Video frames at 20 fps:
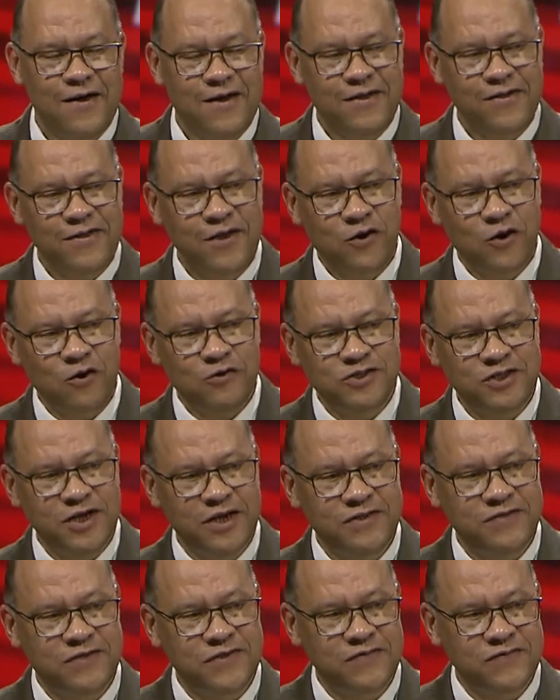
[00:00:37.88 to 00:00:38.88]

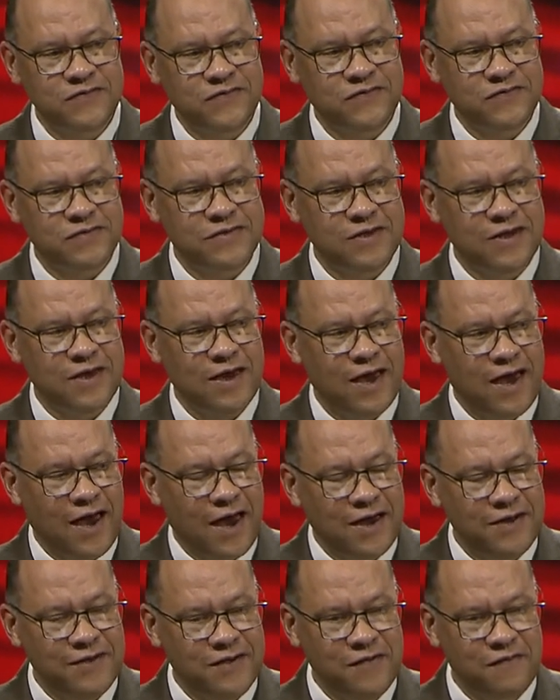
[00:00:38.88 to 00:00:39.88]
negotiations
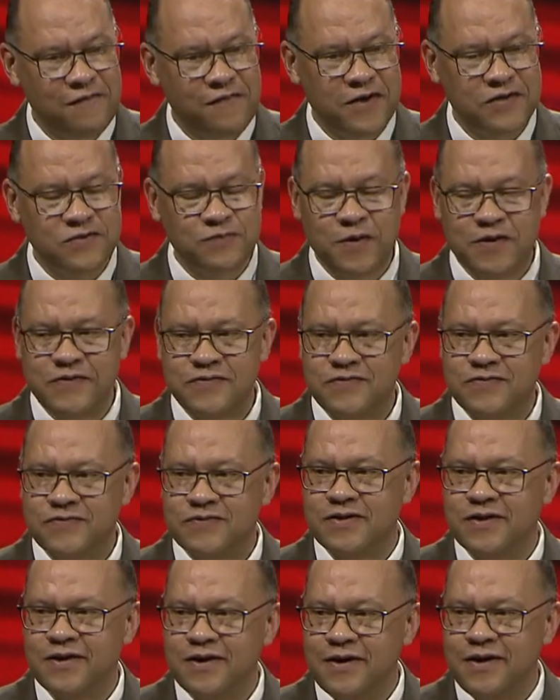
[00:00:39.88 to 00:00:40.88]
and
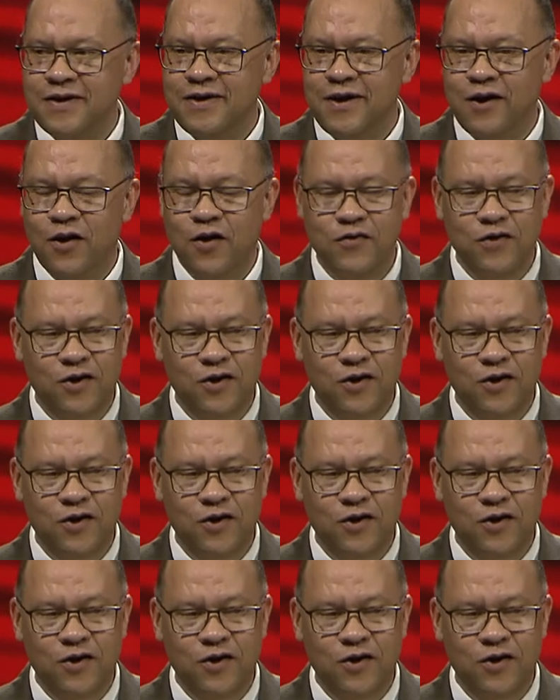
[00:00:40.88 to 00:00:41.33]
investments here on the